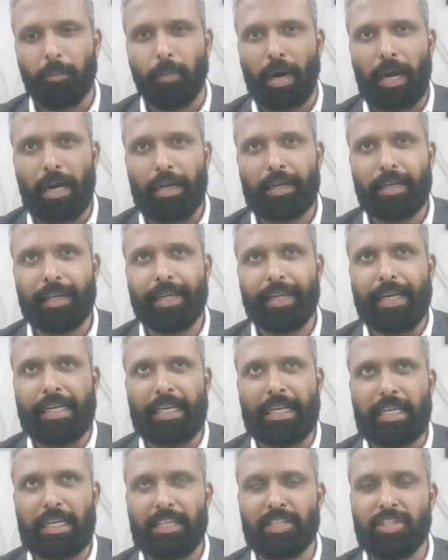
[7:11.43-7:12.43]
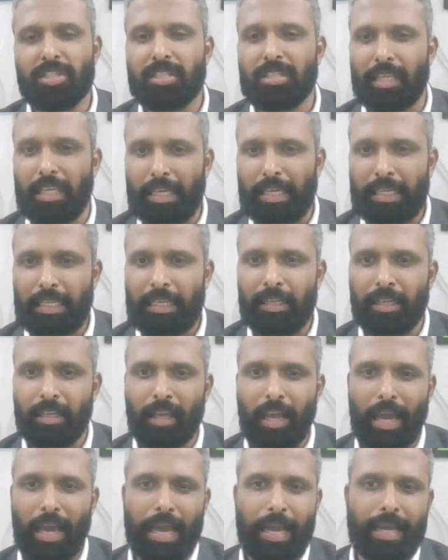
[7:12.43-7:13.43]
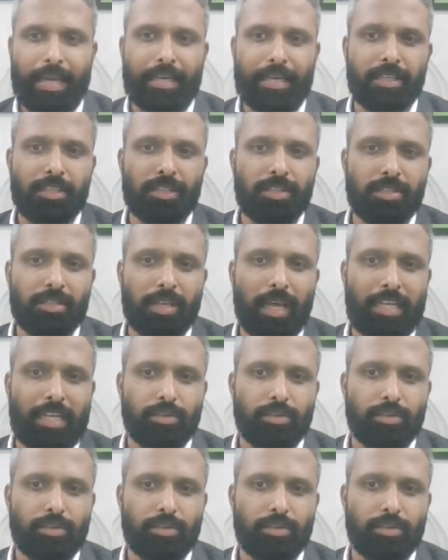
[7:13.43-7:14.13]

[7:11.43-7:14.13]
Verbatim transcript: but it is seen as,